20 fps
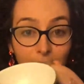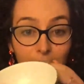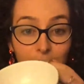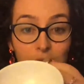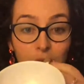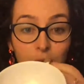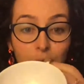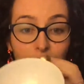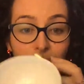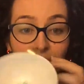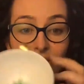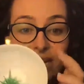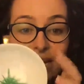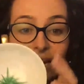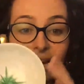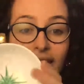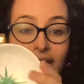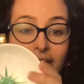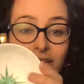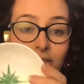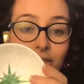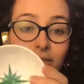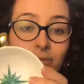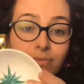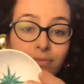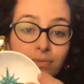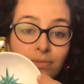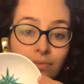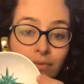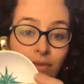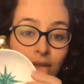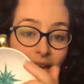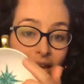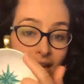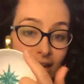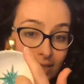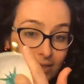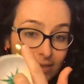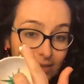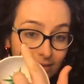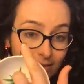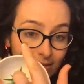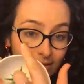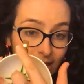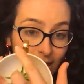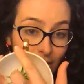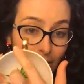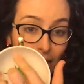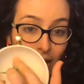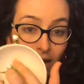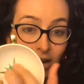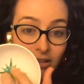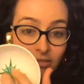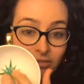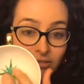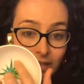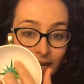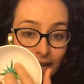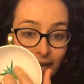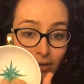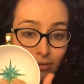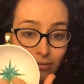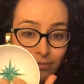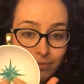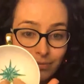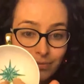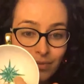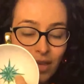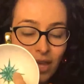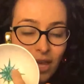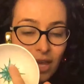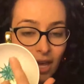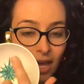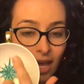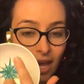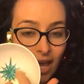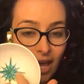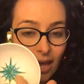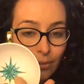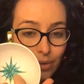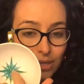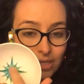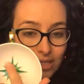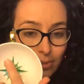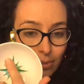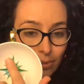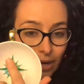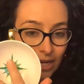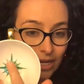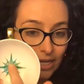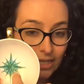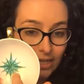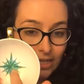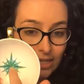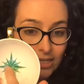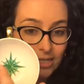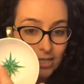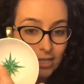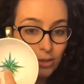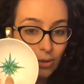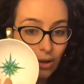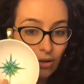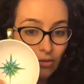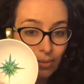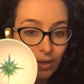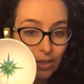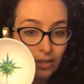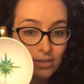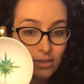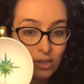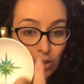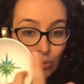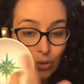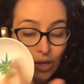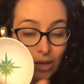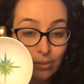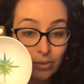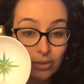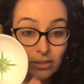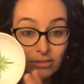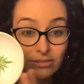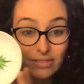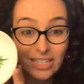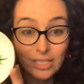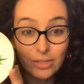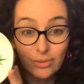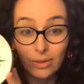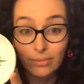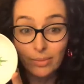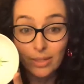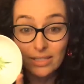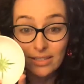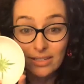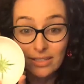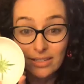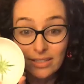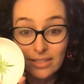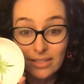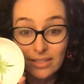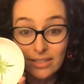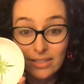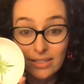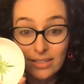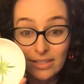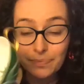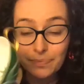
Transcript: So we use our handle as our marker for now, and we separate it into the 12 months to be able to read 12 months into the future.